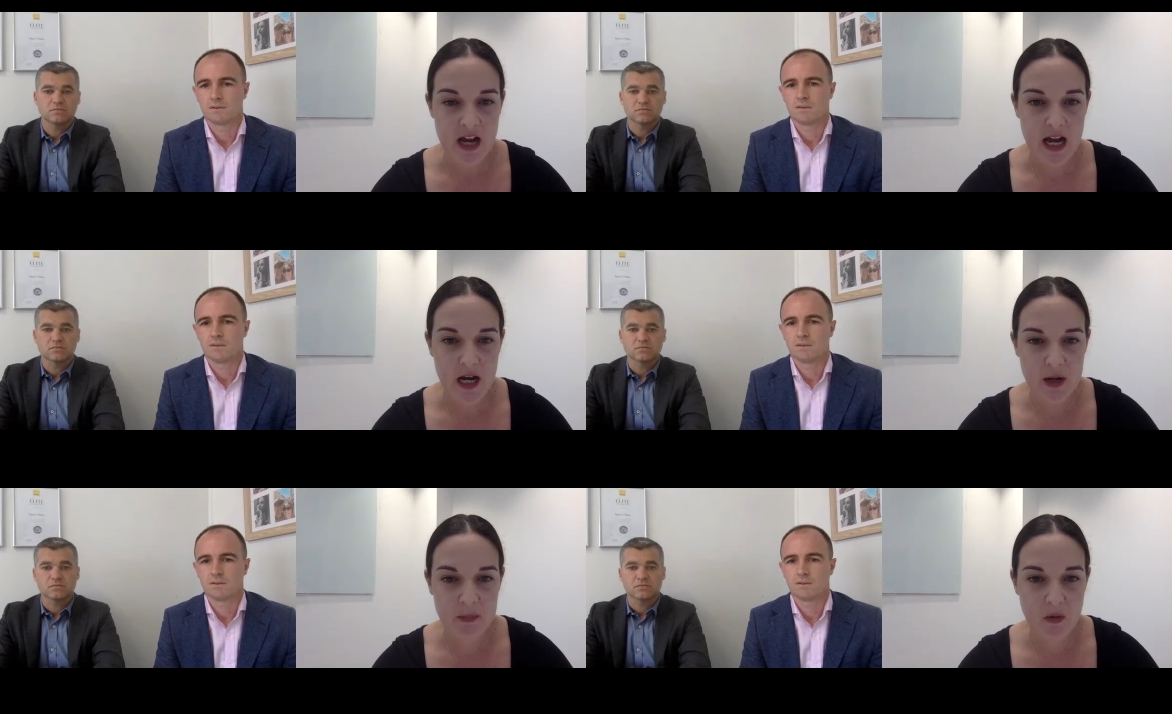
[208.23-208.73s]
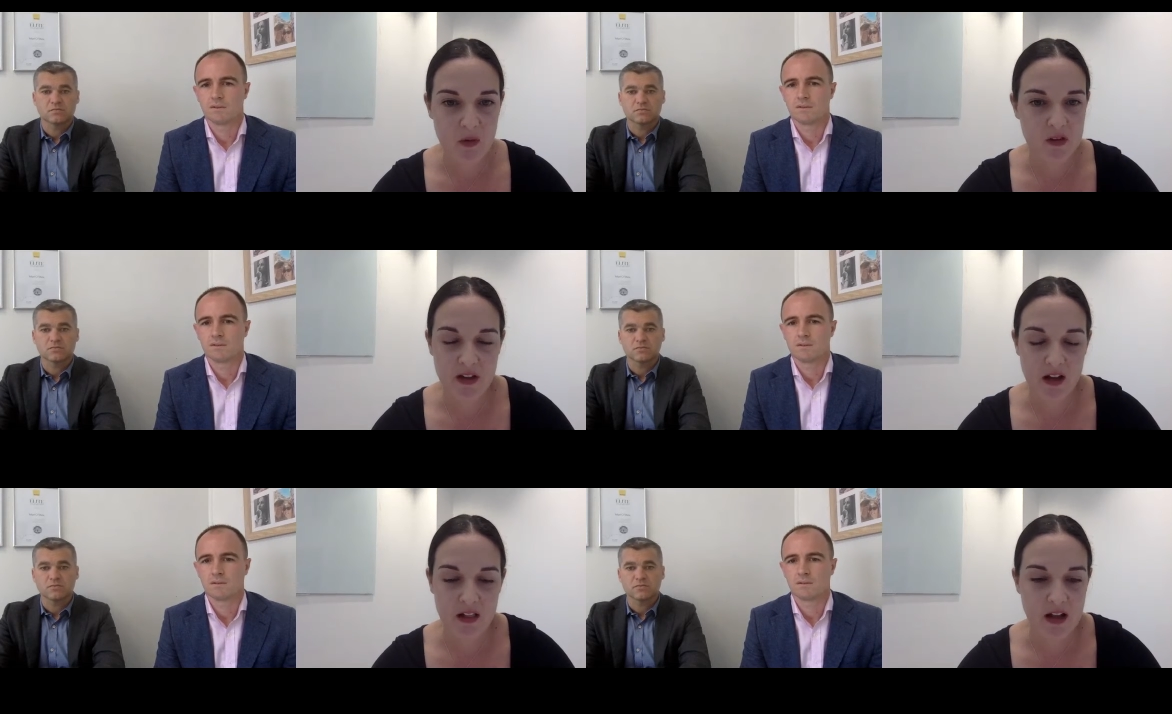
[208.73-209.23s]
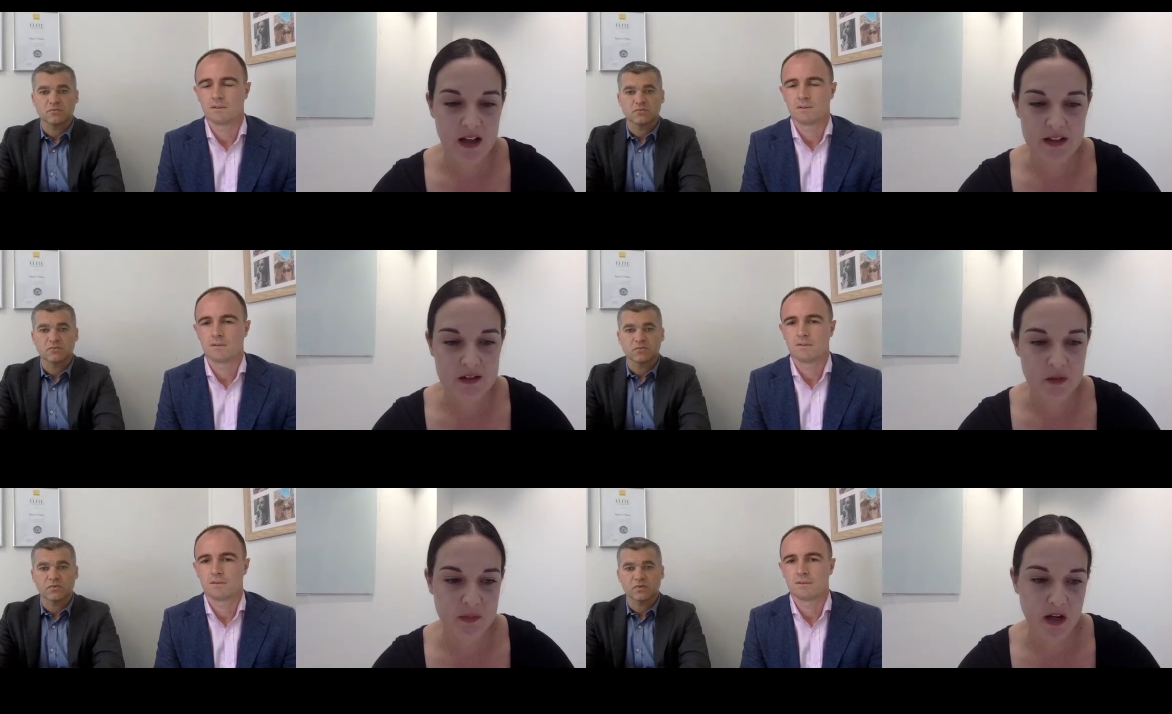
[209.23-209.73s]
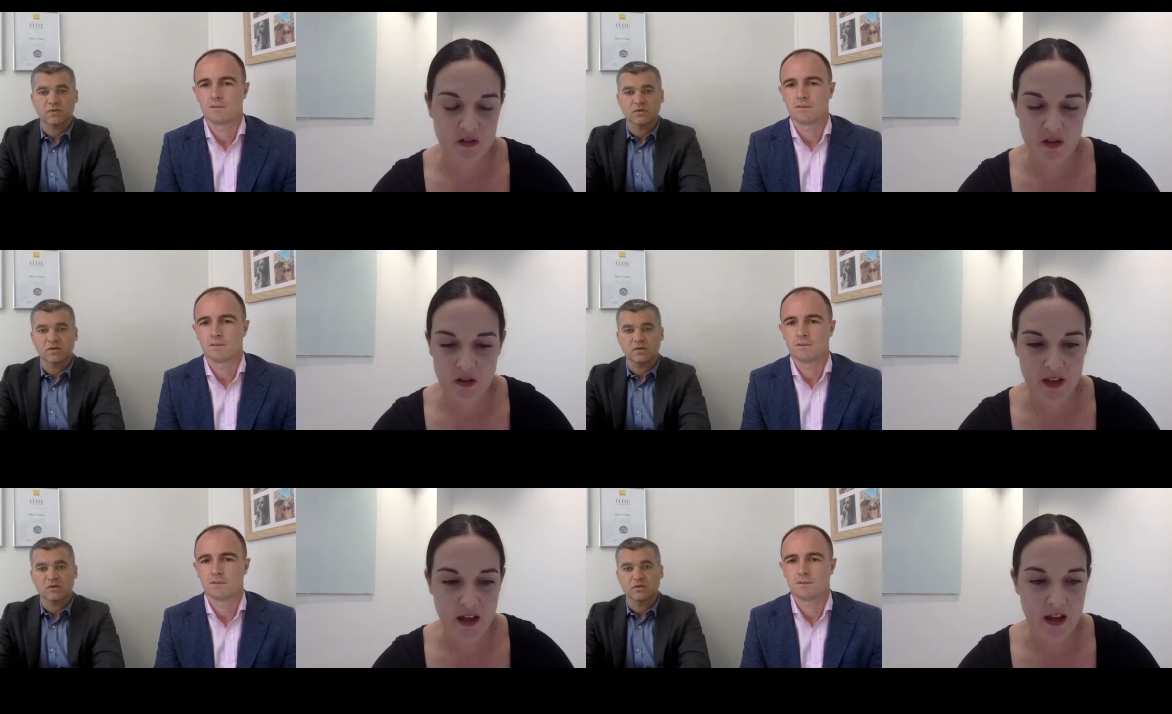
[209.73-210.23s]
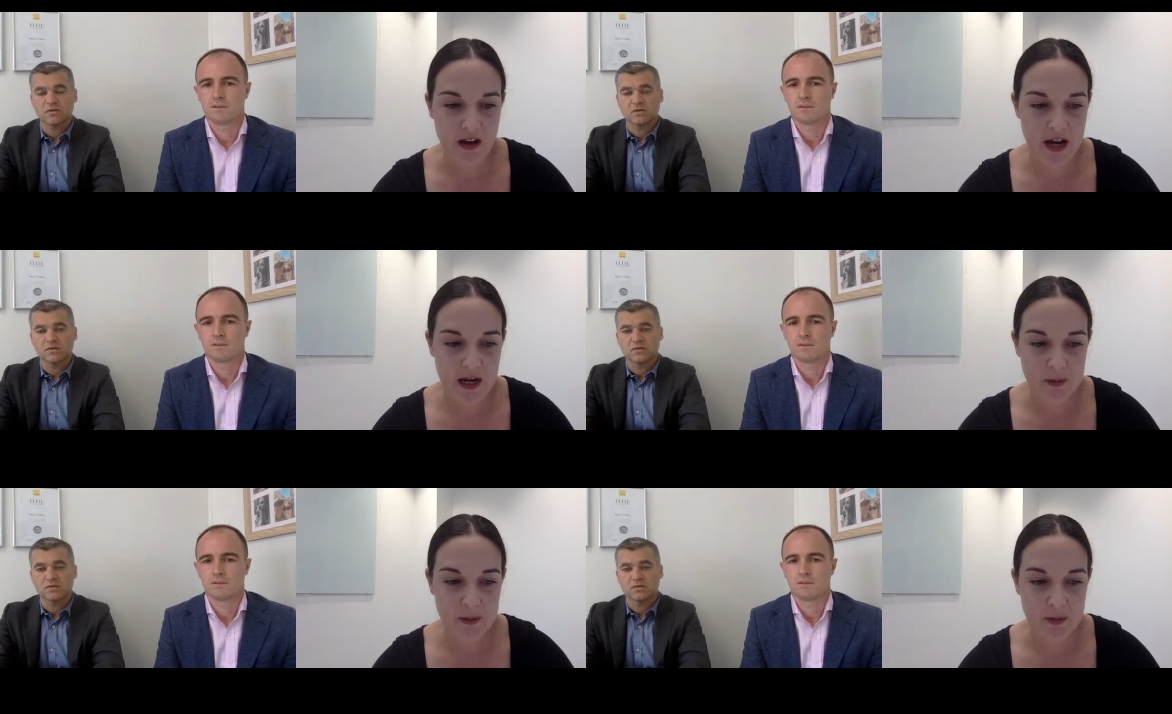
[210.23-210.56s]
Speaker 1: All of our clients, we make sure they're